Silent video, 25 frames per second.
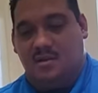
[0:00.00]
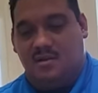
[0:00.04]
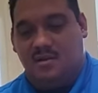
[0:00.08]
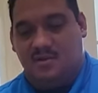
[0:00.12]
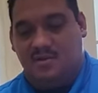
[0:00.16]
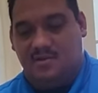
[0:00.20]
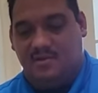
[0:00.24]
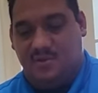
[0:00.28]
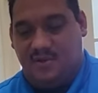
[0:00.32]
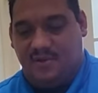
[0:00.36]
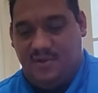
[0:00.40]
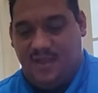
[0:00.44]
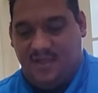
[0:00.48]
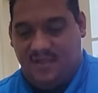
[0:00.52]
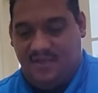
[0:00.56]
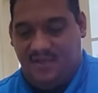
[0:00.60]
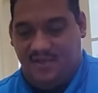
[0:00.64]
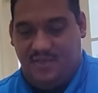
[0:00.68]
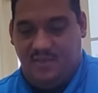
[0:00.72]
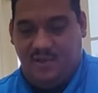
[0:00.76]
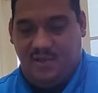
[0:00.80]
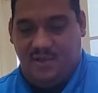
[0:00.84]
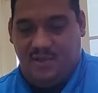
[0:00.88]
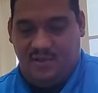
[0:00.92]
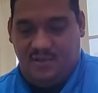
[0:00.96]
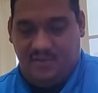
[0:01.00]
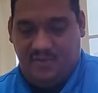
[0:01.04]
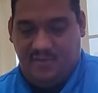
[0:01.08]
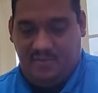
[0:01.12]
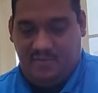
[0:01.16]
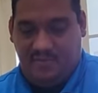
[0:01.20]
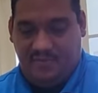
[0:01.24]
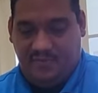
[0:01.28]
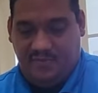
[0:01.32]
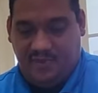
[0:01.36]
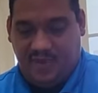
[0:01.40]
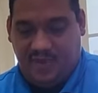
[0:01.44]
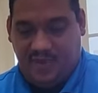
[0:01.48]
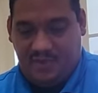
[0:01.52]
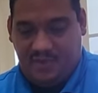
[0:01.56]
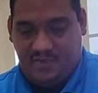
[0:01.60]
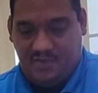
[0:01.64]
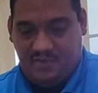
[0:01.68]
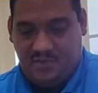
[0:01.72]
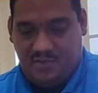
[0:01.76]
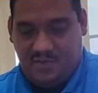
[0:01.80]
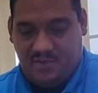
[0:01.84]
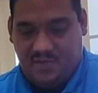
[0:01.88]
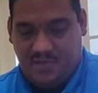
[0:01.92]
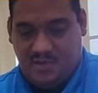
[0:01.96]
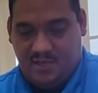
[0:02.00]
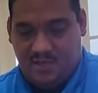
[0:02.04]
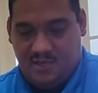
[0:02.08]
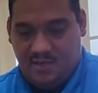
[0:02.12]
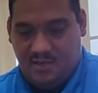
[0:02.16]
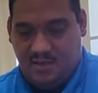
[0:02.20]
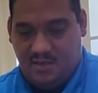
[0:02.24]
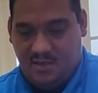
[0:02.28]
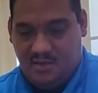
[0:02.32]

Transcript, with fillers: so it comes the way to provide you with the